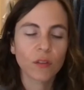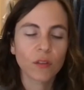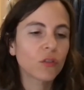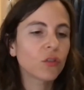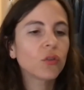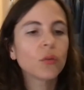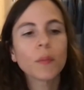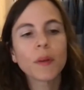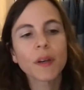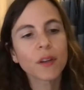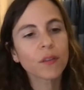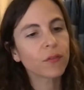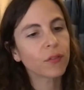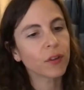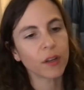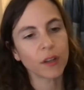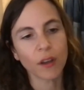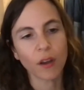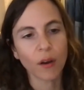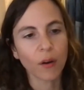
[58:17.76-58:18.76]
2-minute
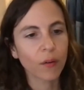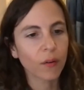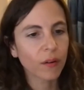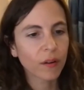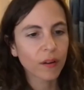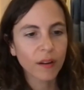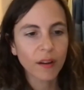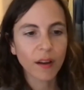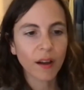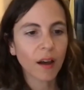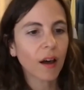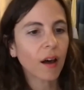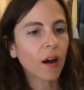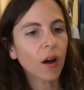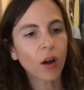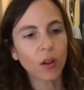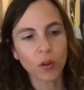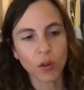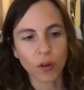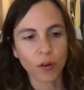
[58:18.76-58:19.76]
video
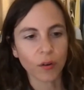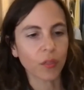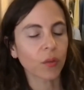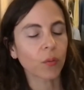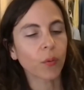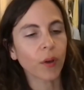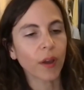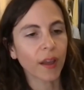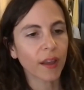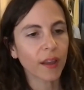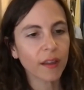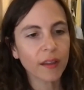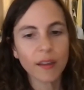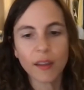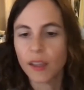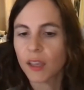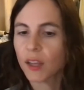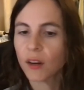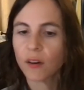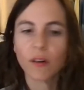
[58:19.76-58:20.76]
along the way
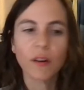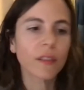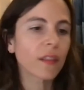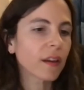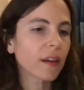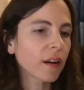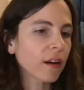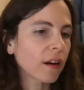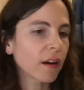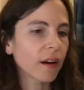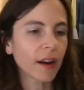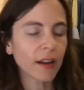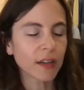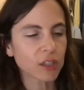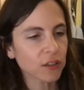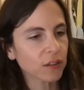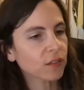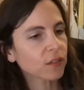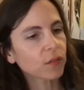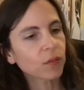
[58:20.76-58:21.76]
here and there, and
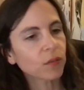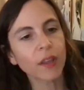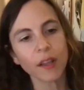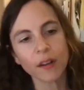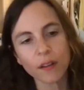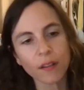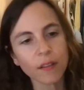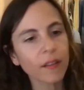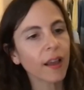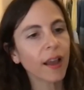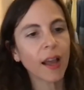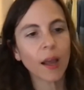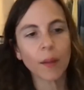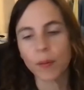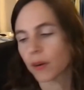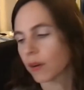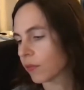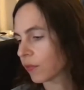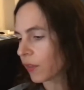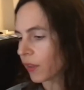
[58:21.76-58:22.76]
just get in the
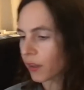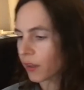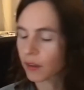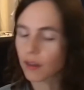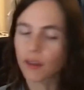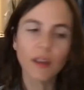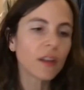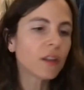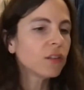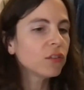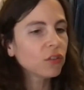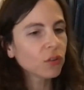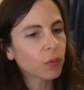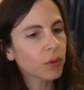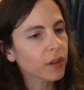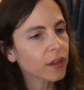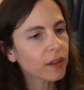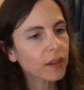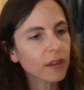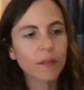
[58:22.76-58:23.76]
habit of like
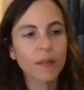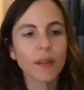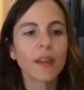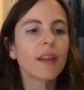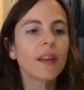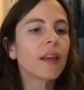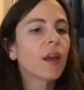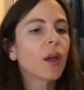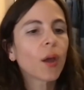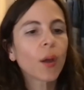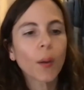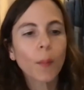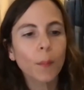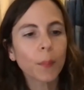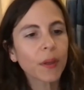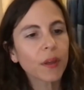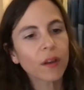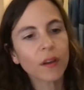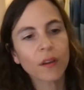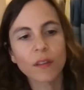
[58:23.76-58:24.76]
doing it,
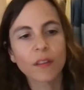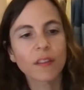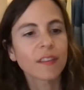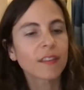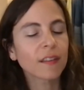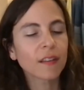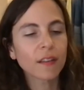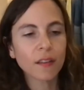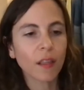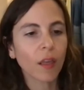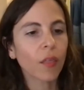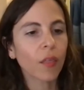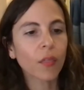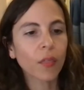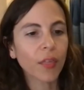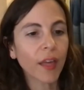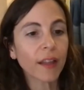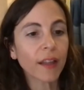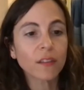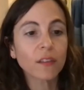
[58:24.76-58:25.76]
because
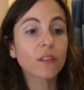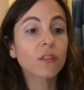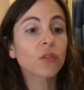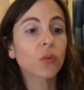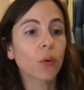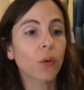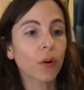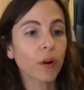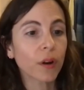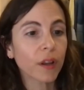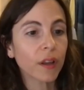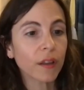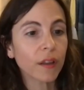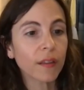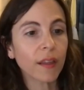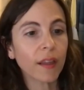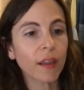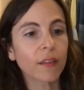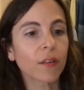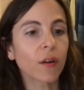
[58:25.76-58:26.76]
that story
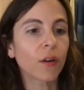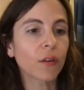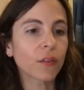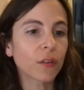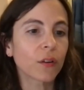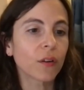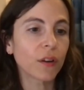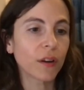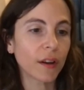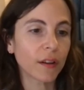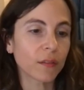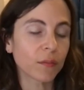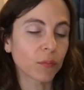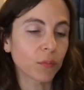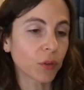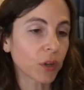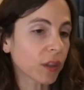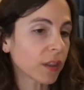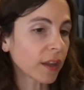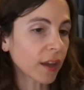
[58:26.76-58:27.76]
is also going to
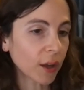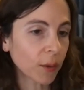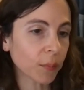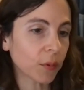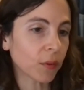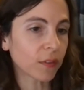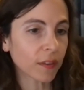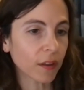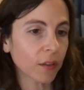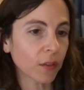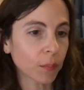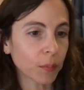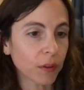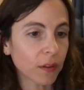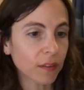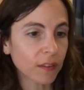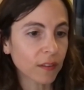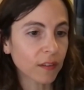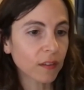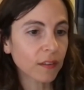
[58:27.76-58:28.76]
really help you sell the
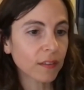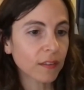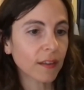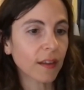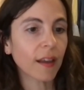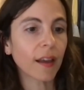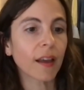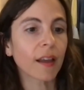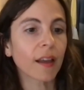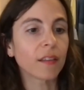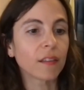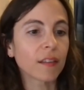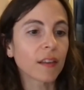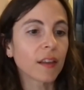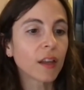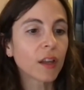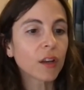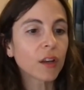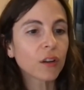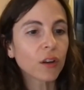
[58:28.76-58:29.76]
pieces. And
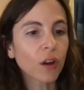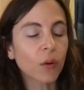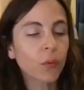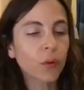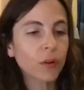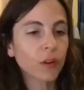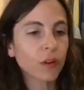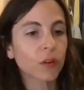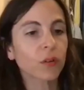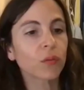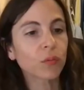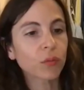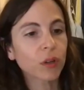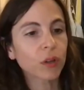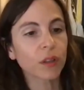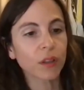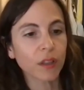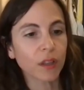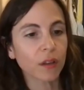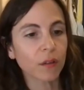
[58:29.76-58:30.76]
no one can
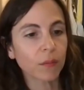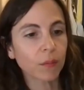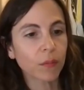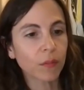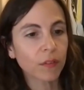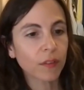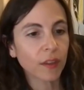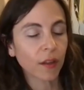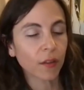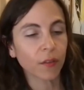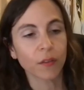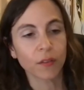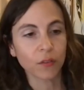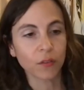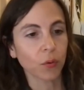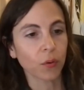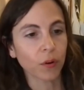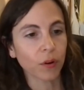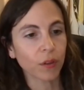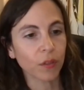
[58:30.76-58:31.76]
really tell the
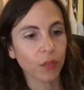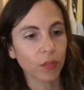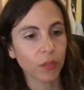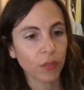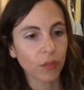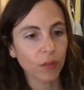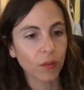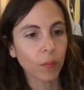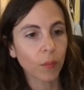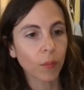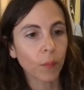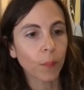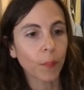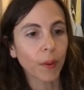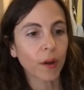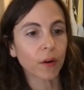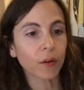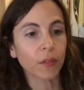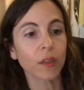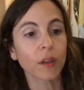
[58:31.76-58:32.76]
story
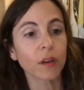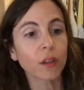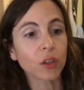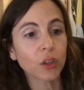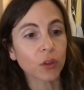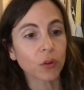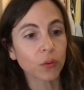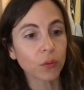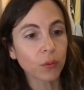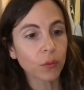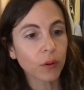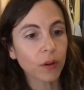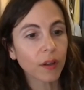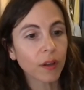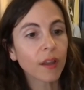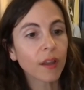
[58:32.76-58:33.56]
better than you.